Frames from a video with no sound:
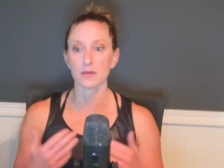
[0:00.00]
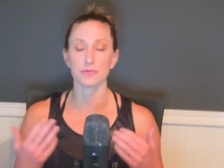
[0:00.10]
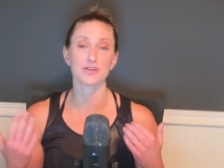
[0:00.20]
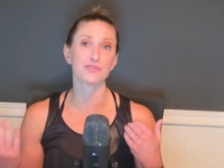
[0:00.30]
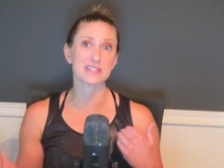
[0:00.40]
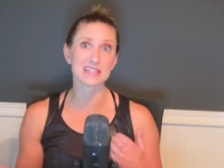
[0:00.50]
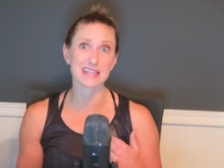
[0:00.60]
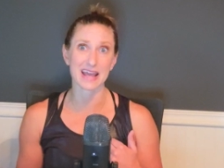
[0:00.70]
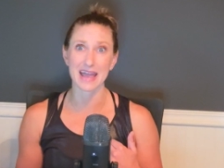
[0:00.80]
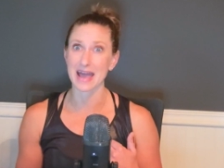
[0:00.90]
the reason
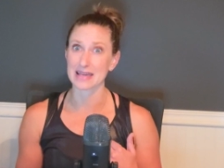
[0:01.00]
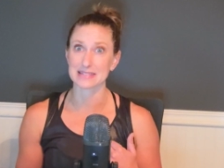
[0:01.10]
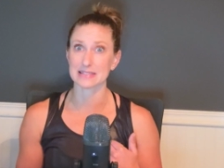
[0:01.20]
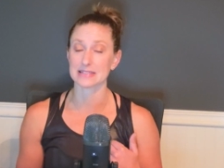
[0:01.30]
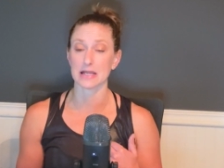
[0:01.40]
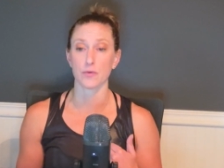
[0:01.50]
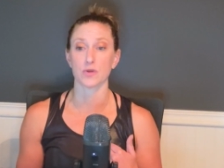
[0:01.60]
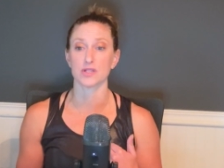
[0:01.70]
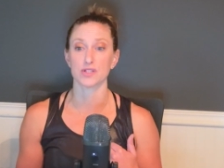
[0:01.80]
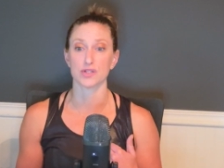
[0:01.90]
that I asked this and I
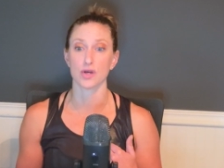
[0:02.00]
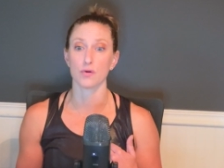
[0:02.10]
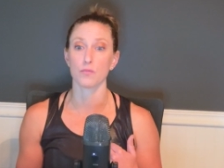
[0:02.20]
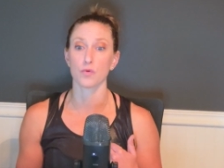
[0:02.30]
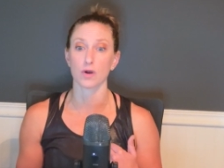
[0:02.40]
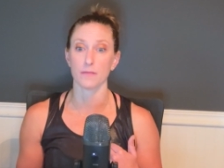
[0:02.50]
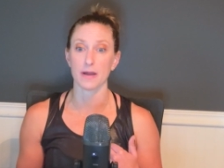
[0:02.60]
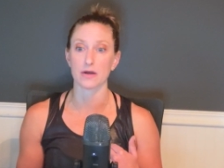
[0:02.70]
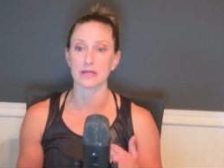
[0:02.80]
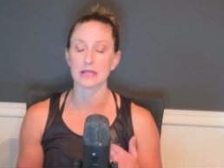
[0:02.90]
wanted to know more
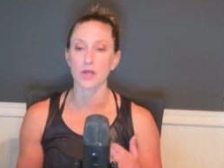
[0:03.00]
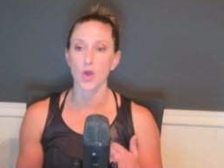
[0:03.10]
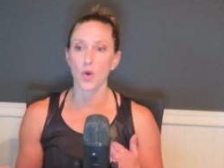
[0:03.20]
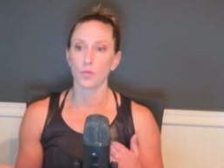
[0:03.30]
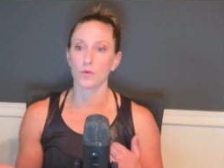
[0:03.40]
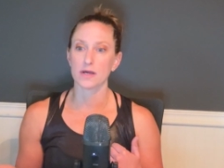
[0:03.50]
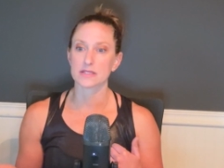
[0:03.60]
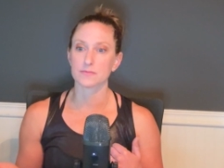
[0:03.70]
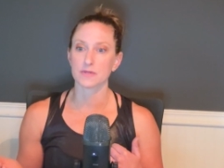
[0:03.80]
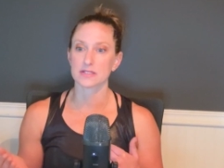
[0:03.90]
about it
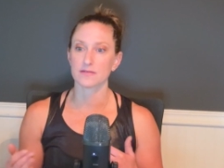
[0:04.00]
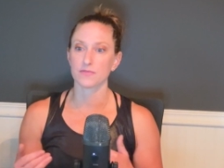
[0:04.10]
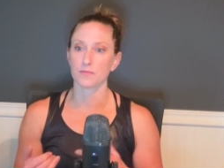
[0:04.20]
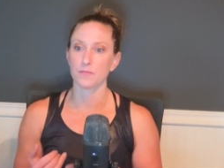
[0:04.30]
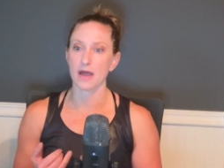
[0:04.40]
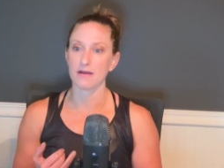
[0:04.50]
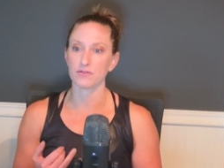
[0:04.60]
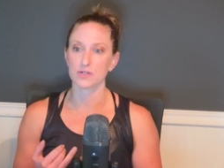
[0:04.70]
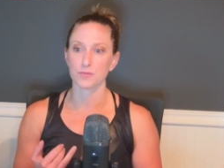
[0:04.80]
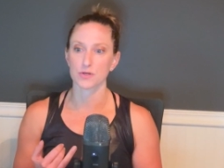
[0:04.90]
was because if the
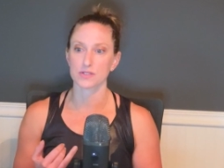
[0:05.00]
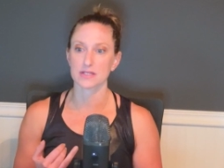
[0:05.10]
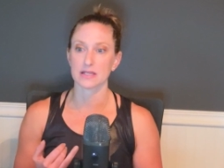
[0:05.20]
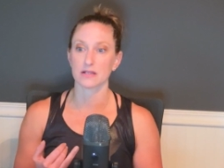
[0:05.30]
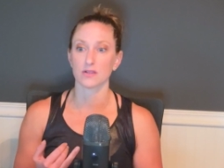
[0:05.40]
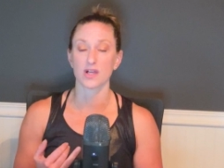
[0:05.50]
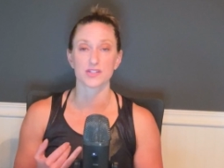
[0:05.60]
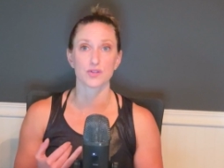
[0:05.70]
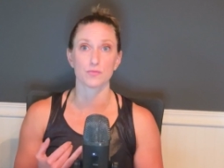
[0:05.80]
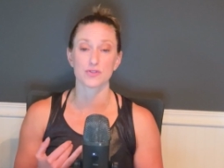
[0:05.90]
average person
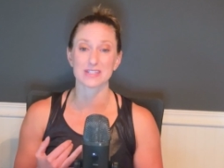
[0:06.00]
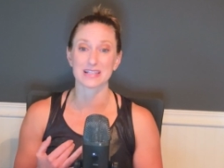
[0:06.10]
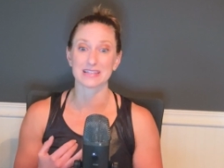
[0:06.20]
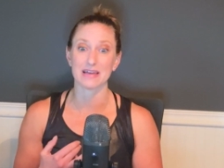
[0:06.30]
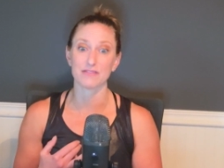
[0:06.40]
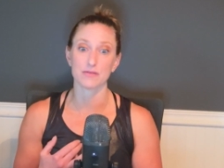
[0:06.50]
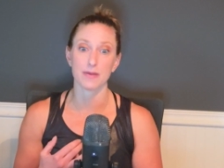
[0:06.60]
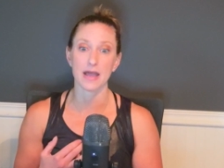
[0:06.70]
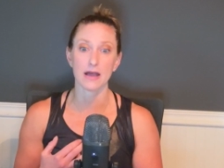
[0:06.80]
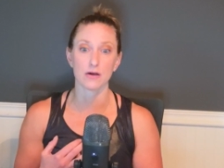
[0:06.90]
lost almost 11
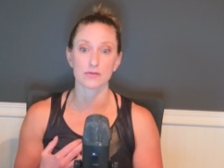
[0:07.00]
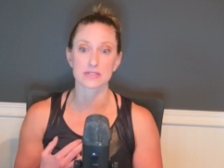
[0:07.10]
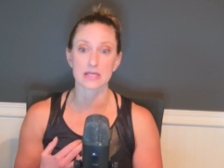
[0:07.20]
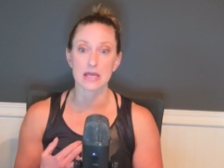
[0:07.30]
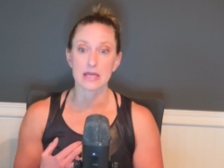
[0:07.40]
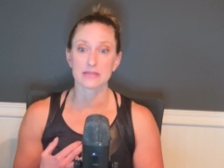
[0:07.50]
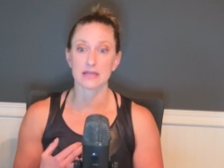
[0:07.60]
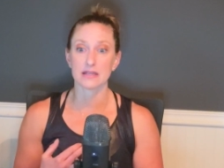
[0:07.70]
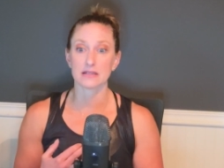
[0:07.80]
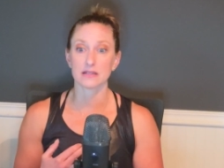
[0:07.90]
pounds,
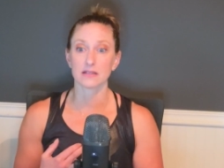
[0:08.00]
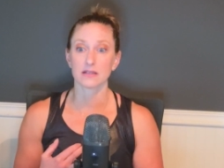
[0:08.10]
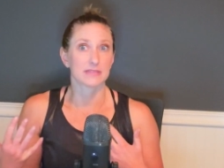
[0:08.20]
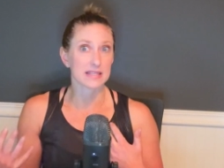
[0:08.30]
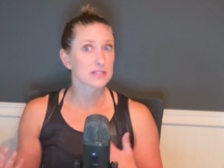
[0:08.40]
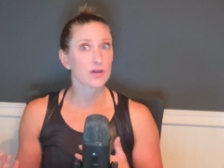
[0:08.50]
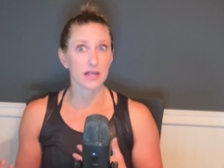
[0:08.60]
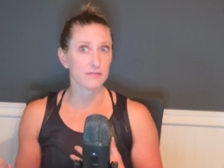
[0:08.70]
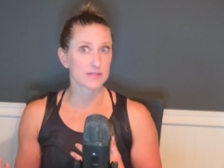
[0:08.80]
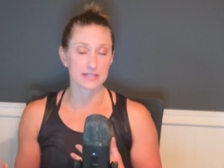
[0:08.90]
then that's
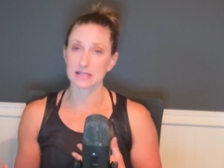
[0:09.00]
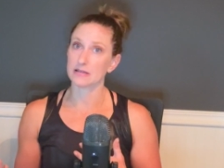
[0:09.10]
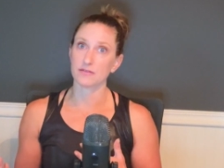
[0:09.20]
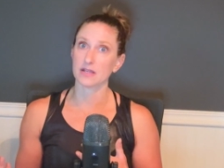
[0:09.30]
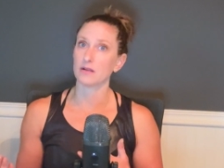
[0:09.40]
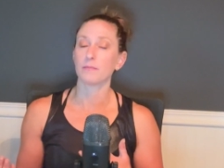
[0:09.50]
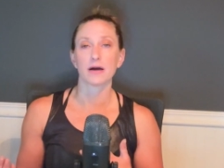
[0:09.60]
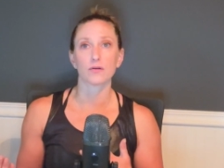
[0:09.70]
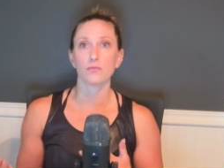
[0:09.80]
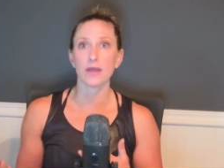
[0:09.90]
kind of a significant
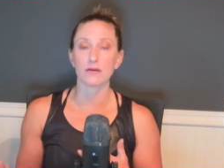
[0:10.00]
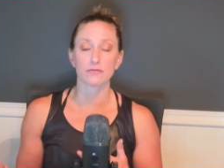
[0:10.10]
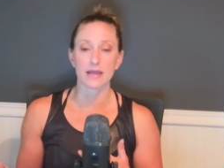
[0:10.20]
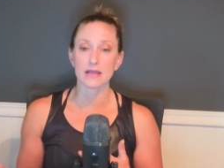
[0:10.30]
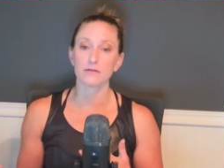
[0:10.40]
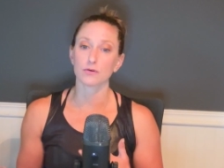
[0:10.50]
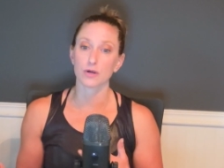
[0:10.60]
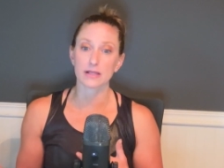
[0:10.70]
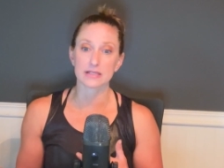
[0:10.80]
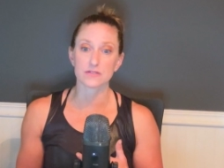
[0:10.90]
amount of weight, right?
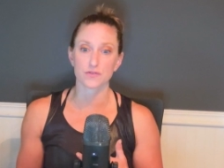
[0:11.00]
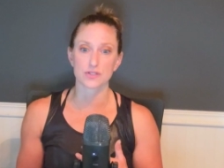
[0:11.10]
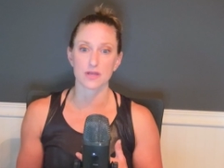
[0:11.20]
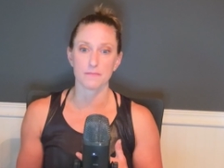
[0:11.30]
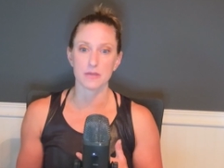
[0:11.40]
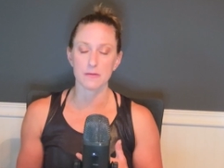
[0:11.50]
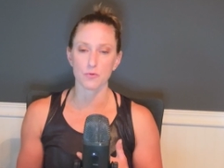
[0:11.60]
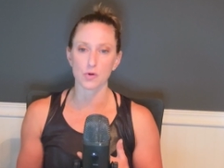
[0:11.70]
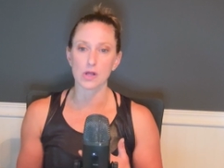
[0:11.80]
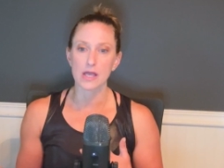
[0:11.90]
Or at least for some people.